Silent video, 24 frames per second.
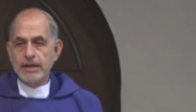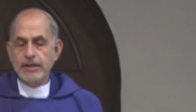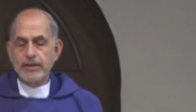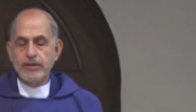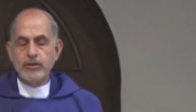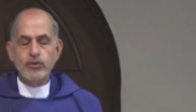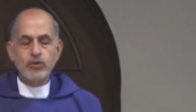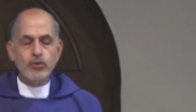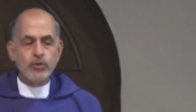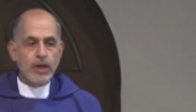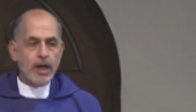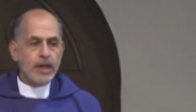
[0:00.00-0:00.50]

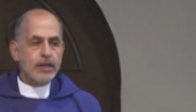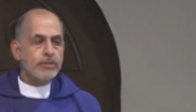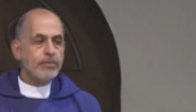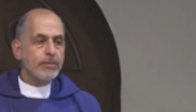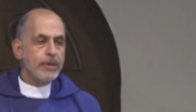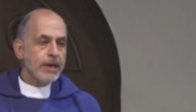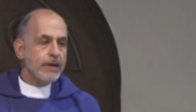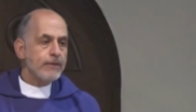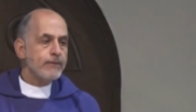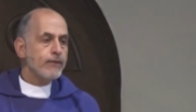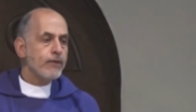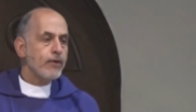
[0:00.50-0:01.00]
Do not
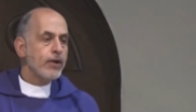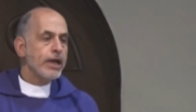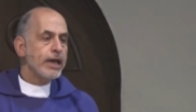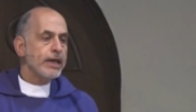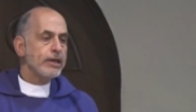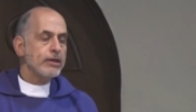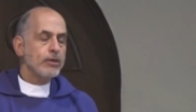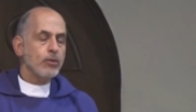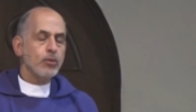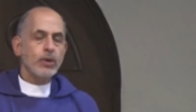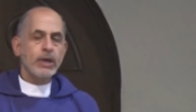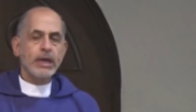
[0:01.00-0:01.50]
be
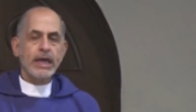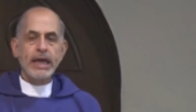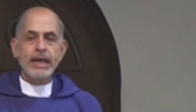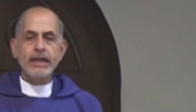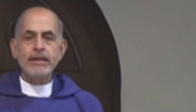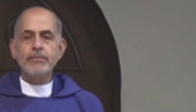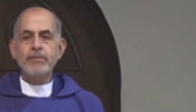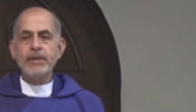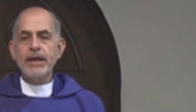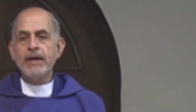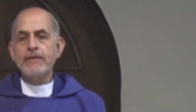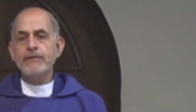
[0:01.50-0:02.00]
afraid. We
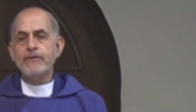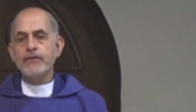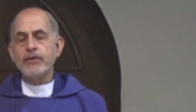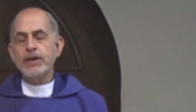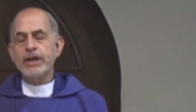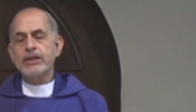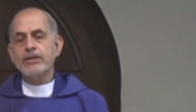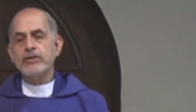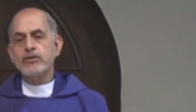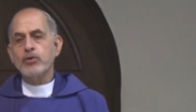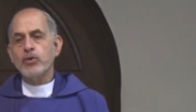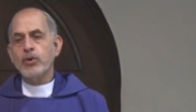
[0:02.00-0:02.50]
can't be
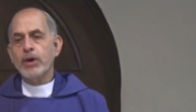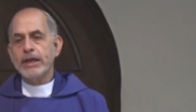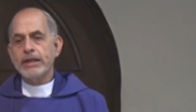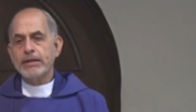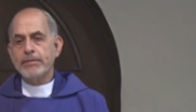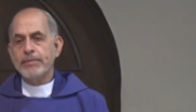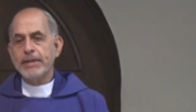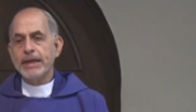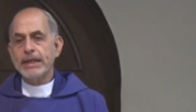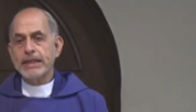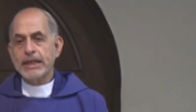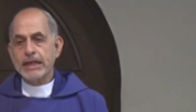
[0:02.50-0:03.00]
afraid to
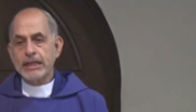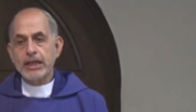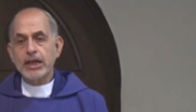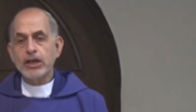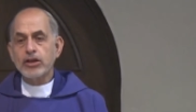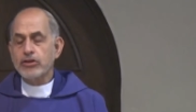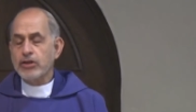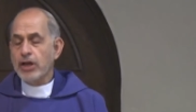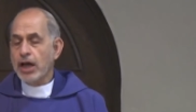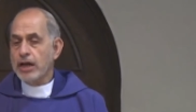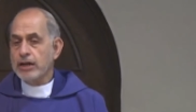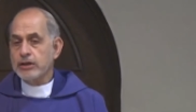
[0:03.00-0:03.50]
admit and
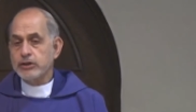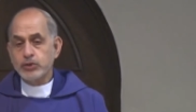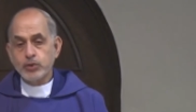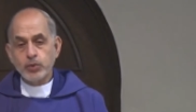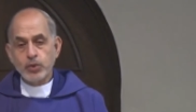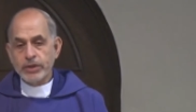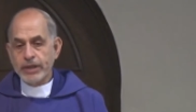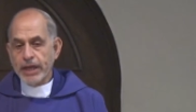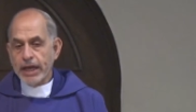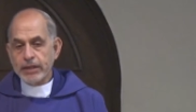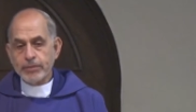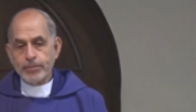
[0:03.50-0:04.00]
acknowledge
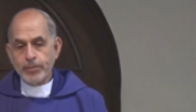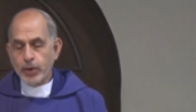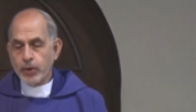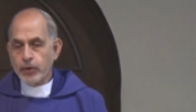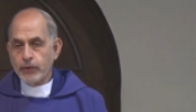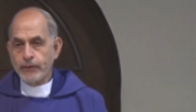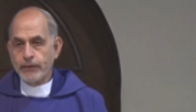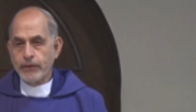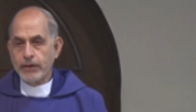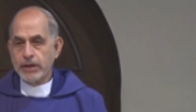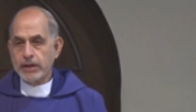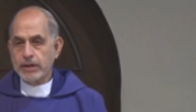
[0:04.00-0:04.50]
we're not
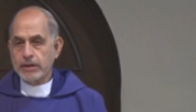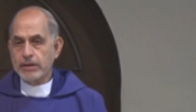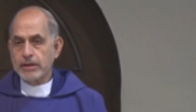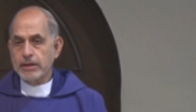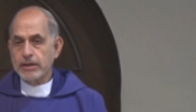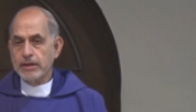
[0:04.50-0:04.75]
perfect.